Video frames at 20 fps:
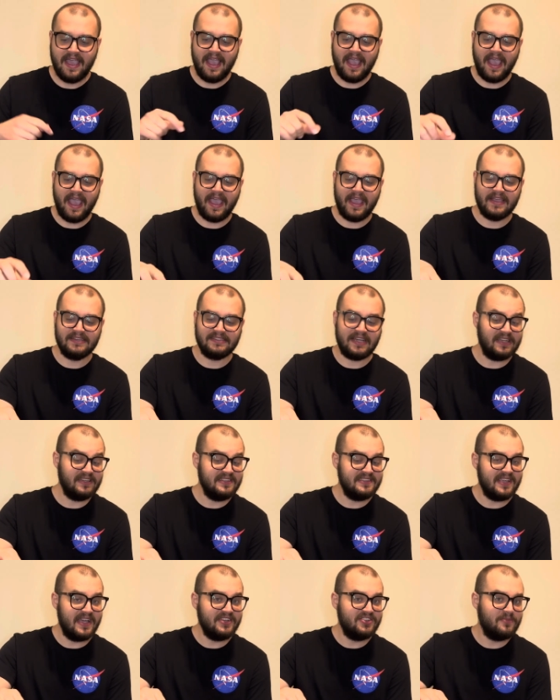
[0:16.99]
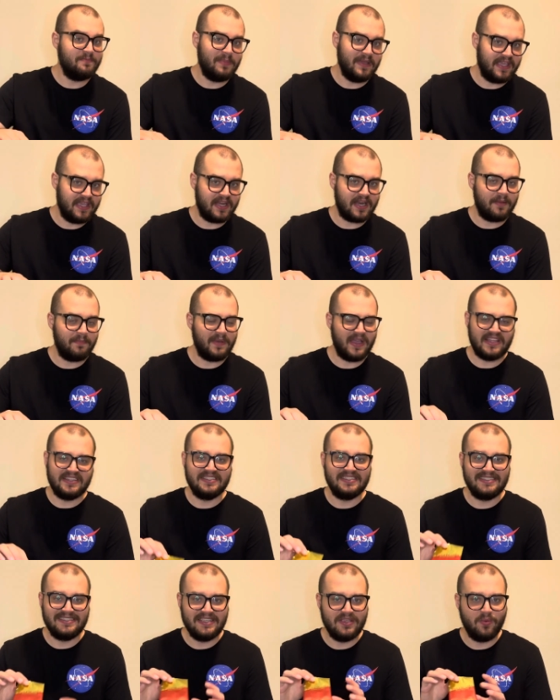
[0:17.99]
and I decided to pick it up and
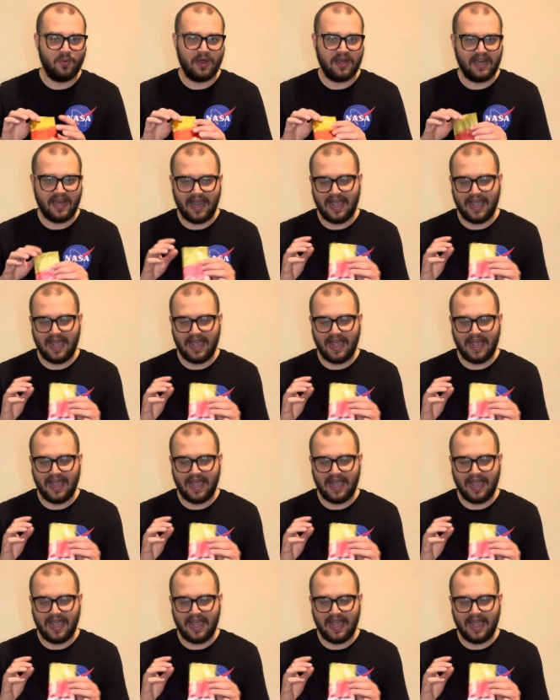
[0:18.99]
see what it